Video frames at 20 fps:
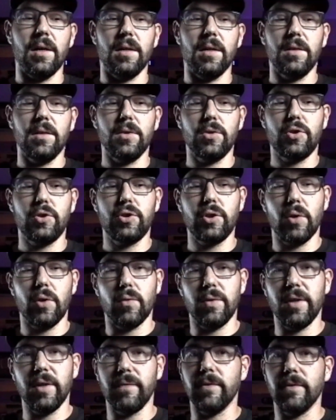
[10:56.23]
show
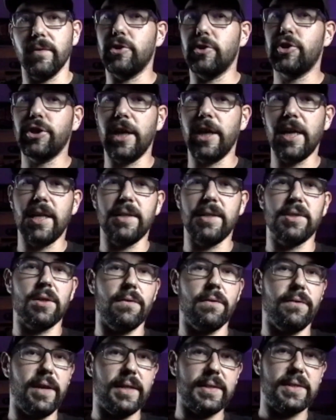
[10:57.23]
different shades
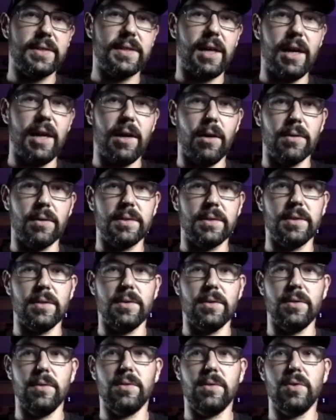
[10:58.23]
of that style
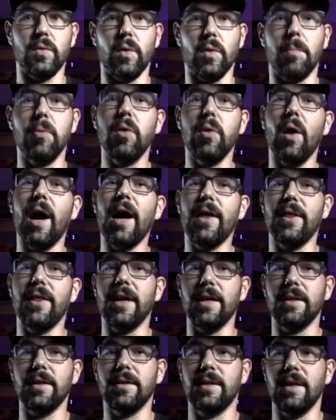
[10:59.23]
to apply
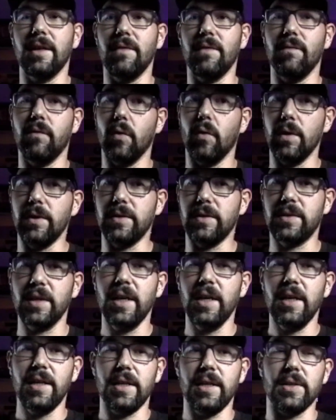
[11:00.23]
that voice,
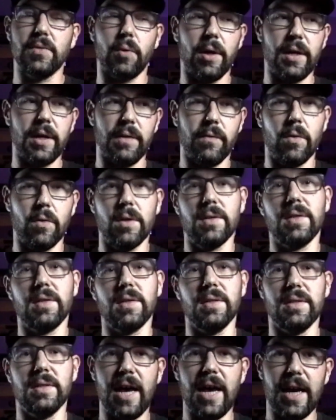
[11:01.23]
his writing voice,
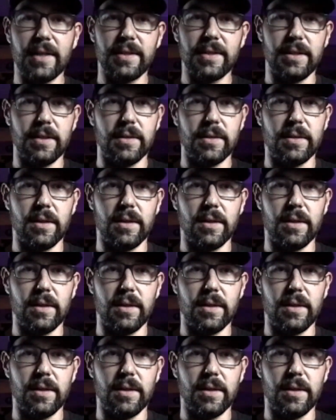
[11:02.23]
his acting